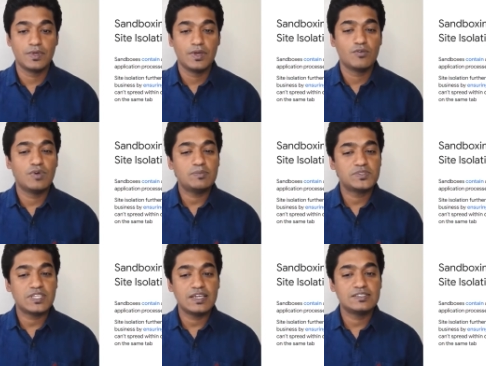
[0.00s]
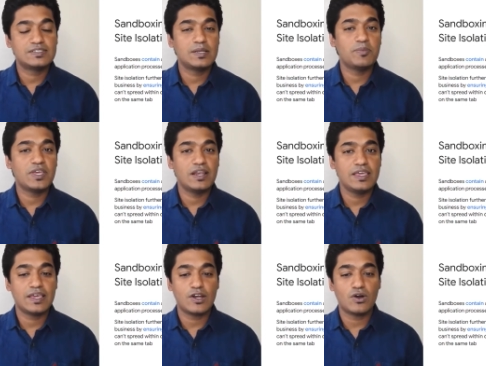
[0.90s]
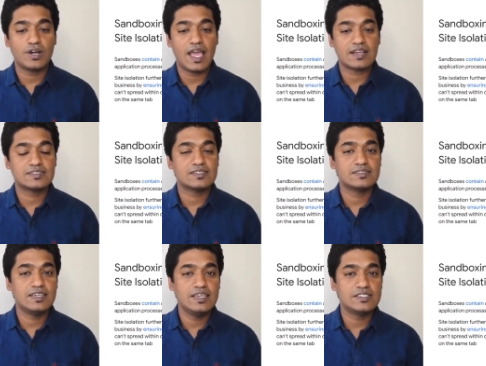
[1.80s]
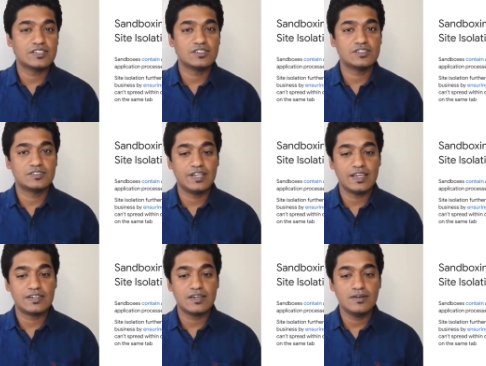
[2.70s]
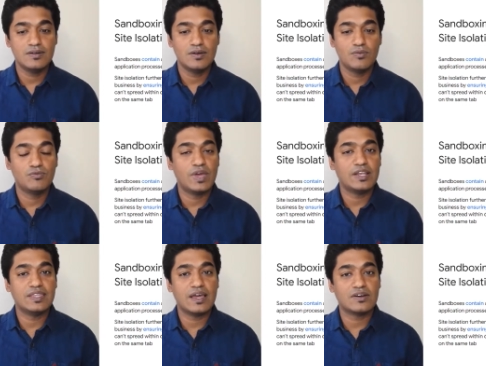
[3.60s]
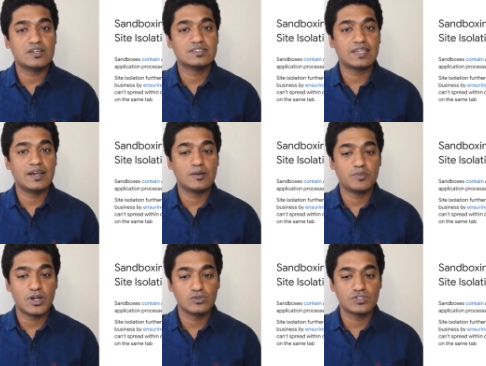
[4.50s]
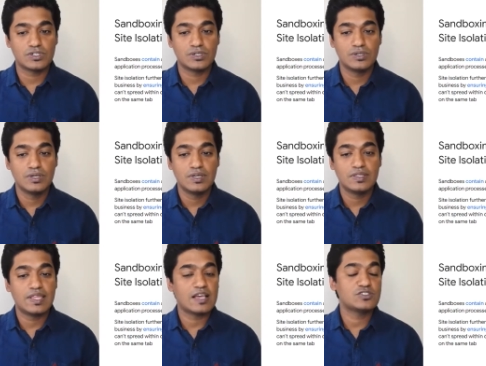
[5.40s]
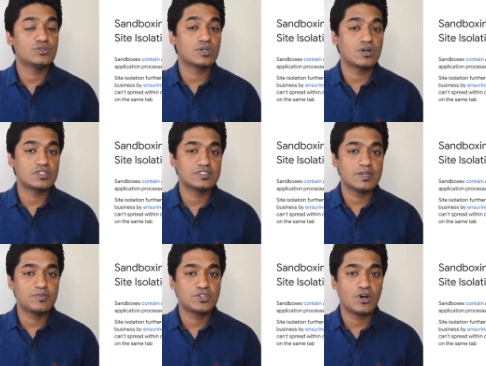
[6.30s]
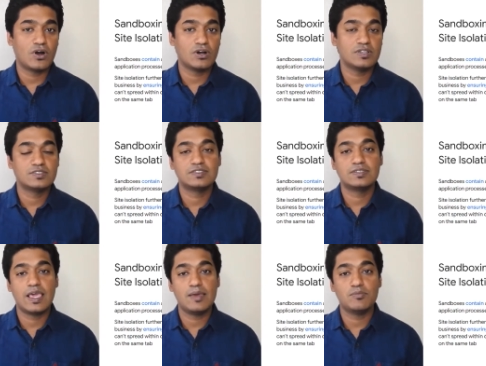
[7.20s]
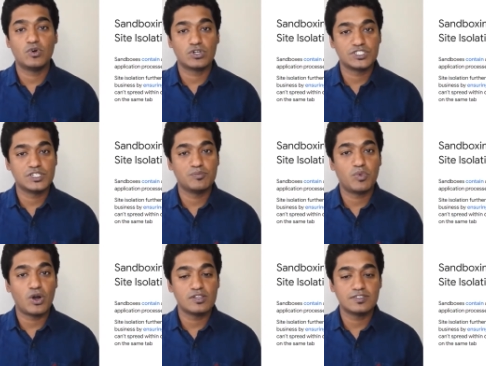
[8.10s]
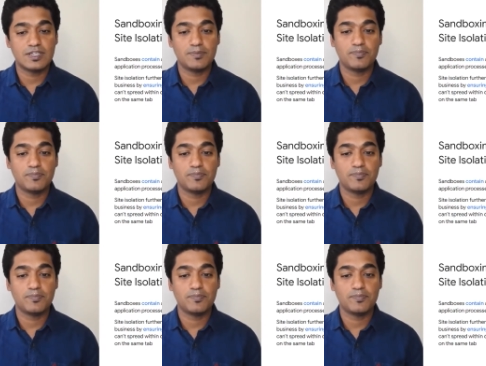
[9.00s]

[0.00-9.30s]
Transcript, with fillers: Websites typically cannot access each other's data when they are inside a browser thanks to a concept called same origin policy.